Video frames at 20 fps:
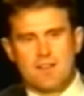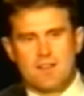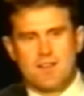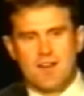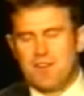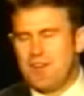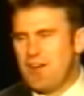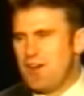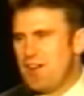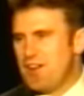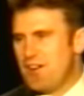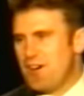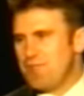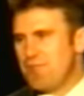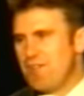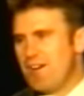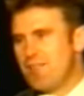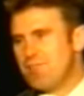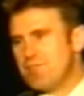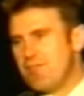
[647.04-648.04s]

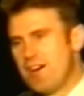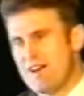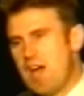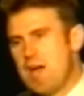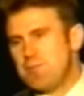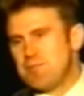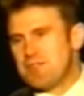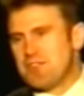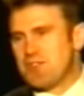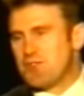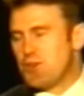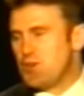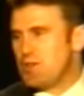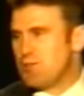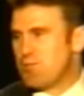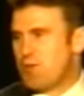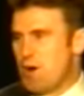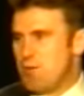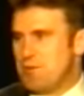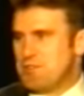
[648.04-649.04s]
I hope you can call the
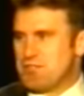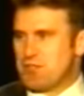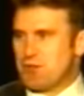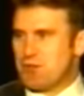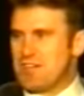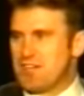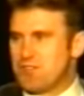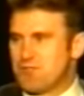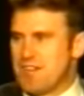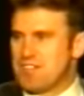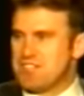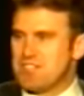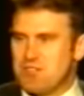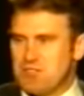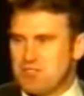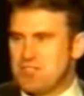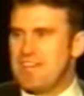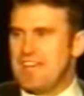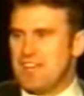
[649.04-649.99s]
Prime Minister cricket tragic, because he